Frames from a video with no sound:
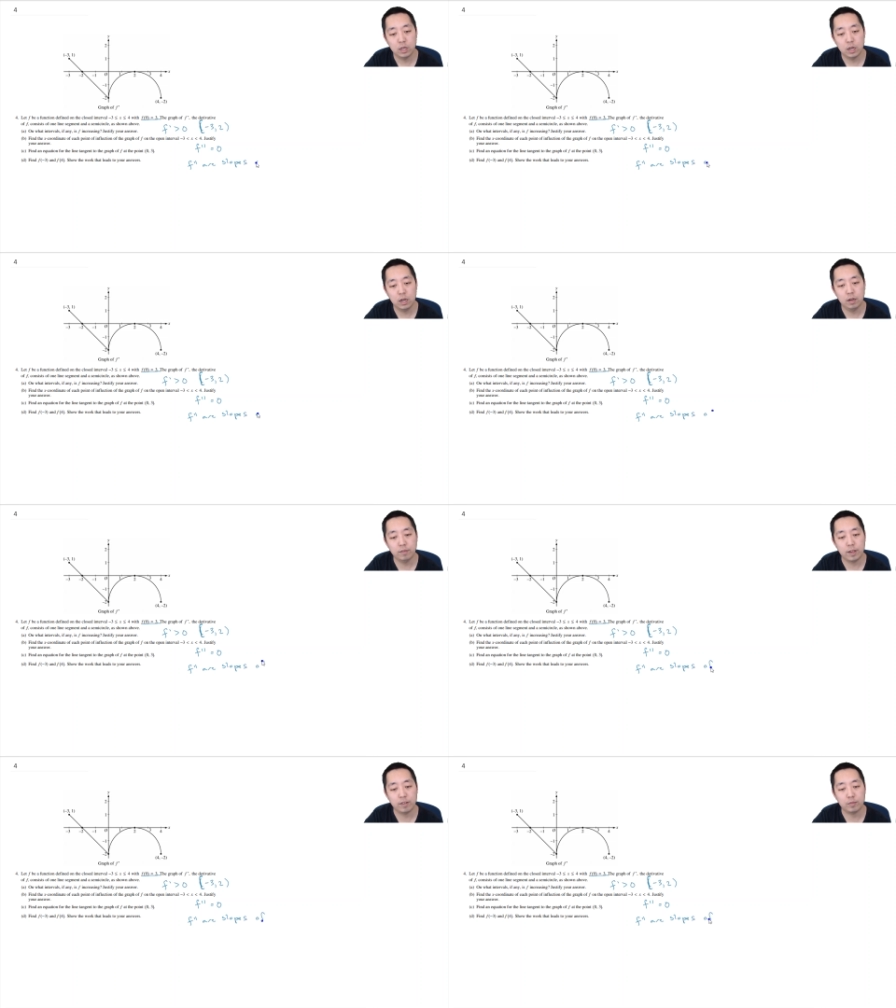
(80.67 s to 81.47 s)

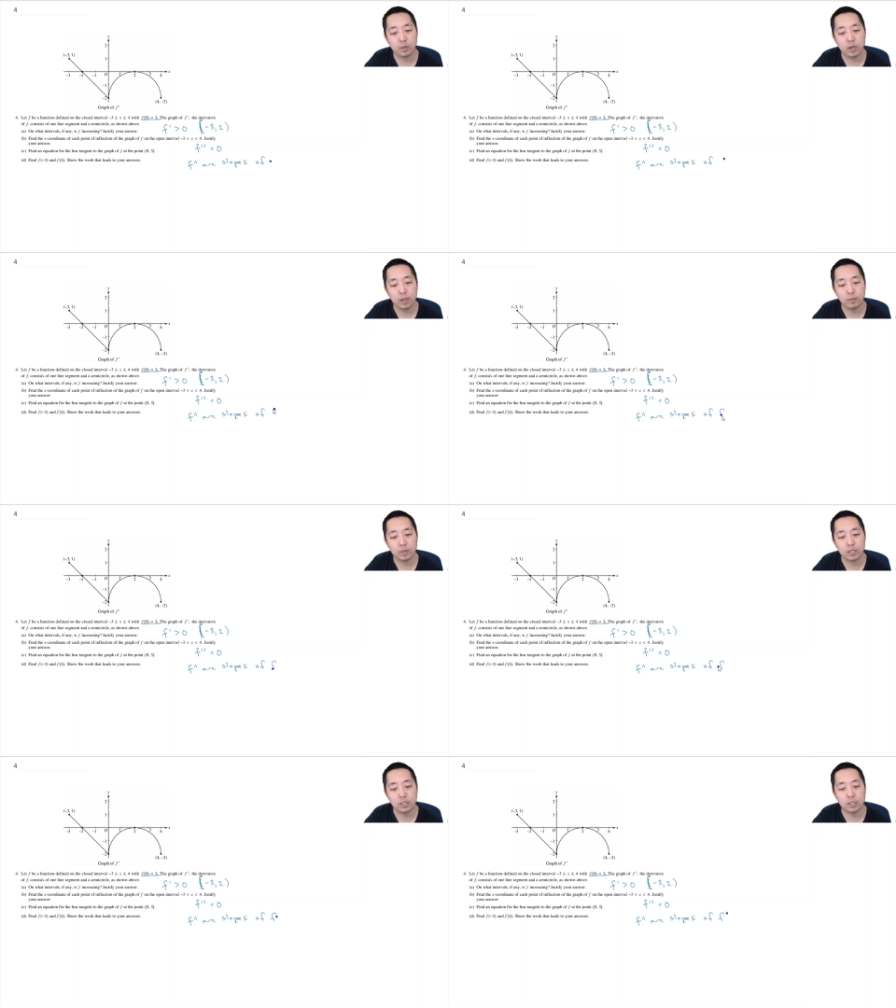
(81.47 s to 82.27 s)
of f prime
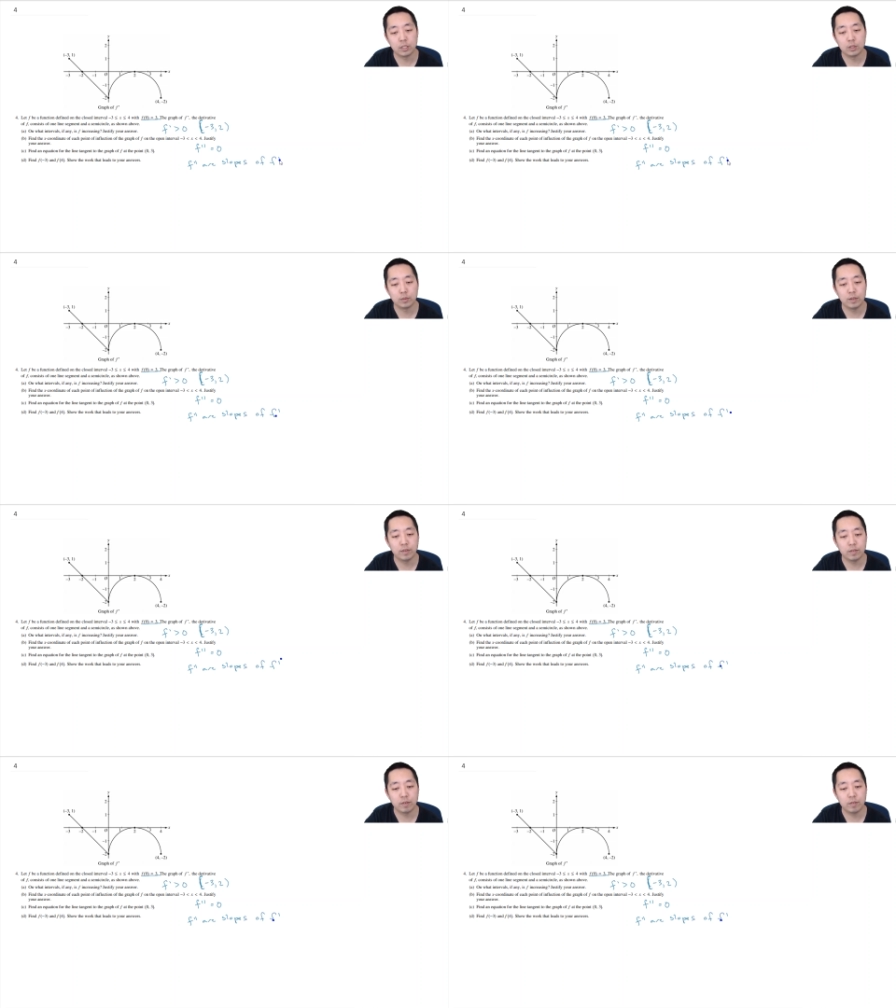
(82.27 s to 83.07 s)
because it's the
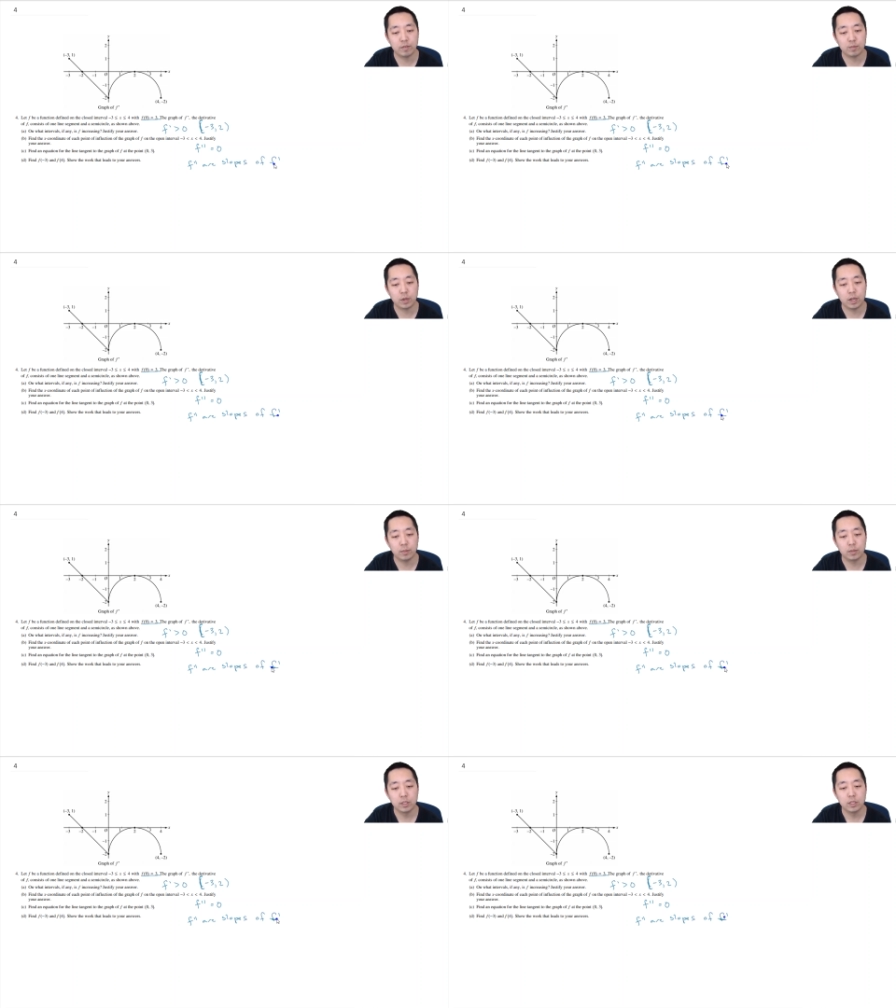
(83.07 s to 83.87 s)
derivative of f prime.